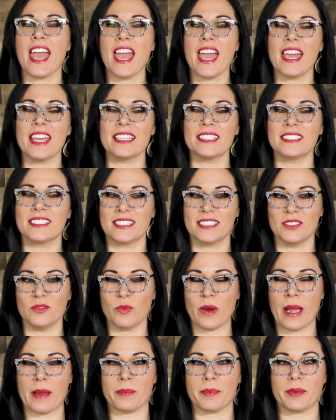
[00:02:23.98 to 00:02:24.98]
and
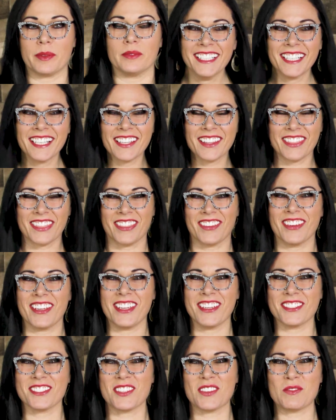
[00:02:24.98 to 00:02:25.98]

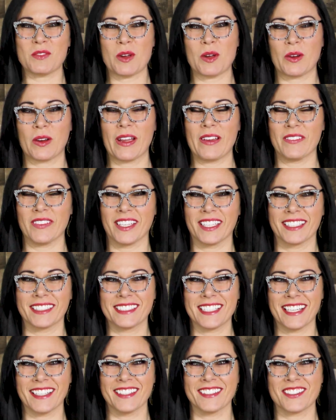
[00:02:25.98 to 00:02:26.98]
Three years of programming,
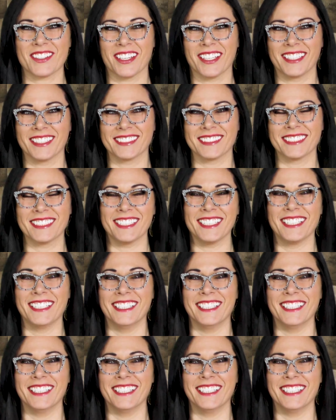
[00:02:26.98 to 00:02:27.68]
down the drain.